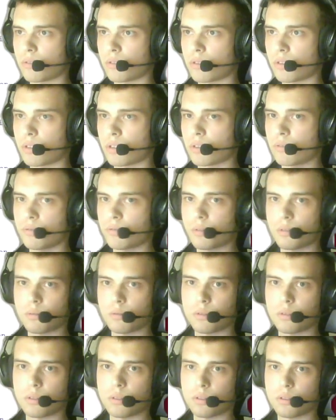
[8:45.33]
just for
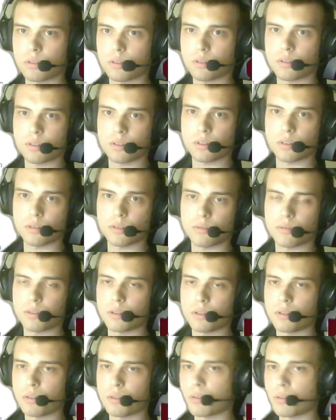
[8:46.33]
this
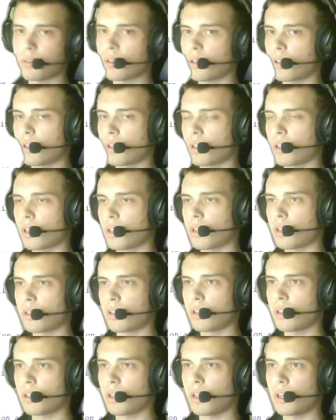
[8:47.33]
video.
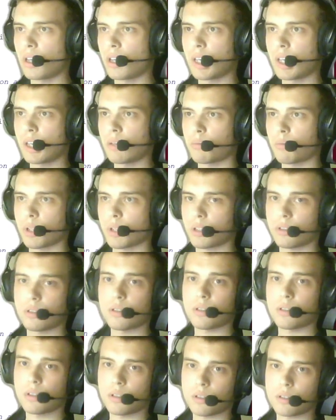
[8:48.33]
But
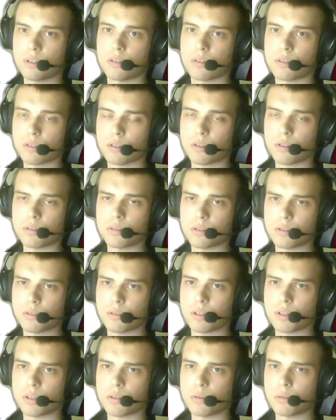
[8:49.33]
it's
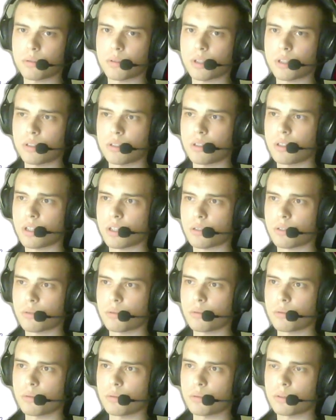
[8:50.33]
also a good idea
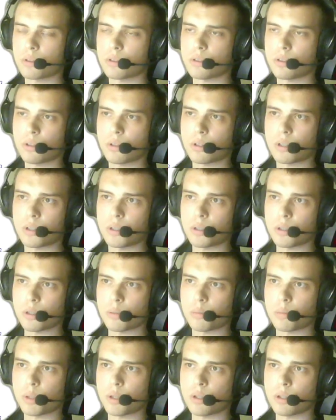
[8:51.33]
to store your
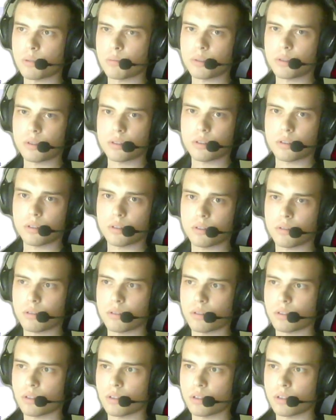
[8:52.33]
prompt on
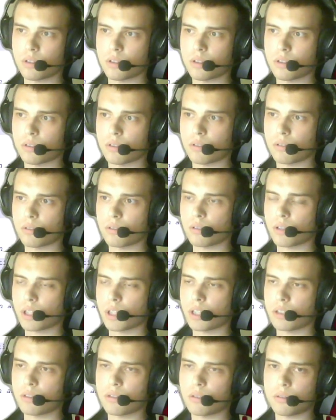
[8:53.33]

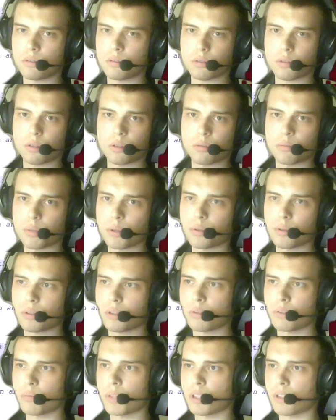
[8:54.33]
locally on your
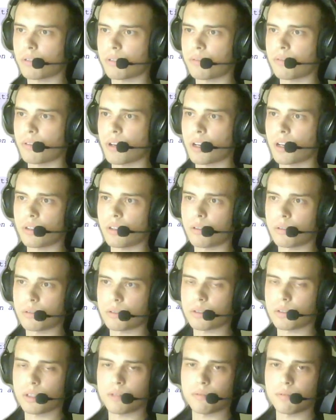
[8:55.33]
computer, make a file or
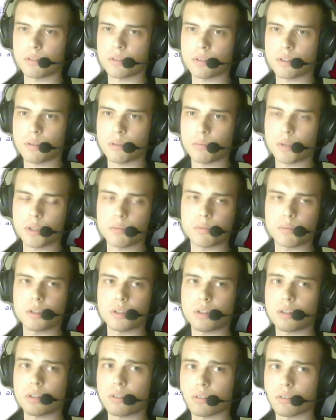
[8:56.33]
save it somewhere,
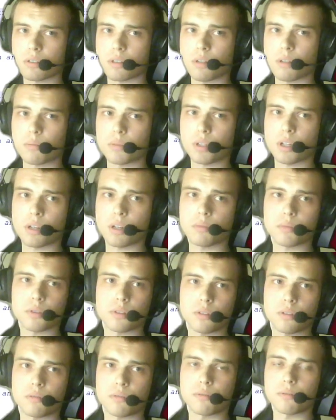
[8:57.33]
because
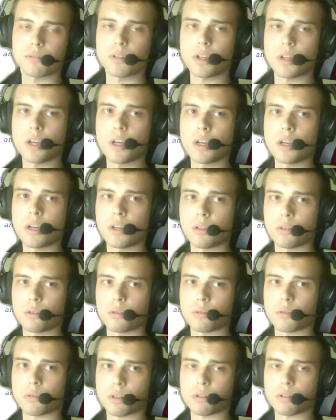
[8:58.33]
sometimes if
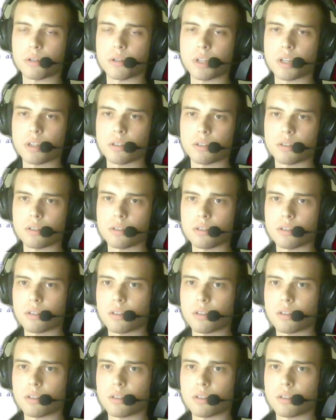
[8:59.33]
you are creating